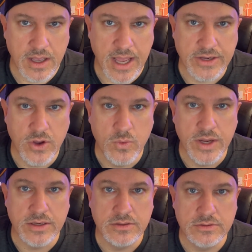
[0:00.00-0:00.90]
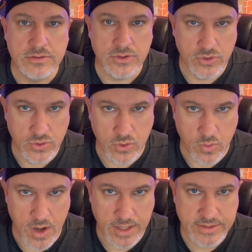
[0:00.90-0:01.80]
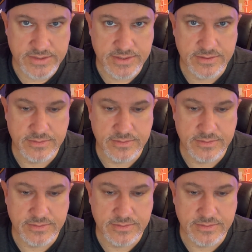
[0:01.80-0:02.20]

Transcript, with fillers: I know what Google wants.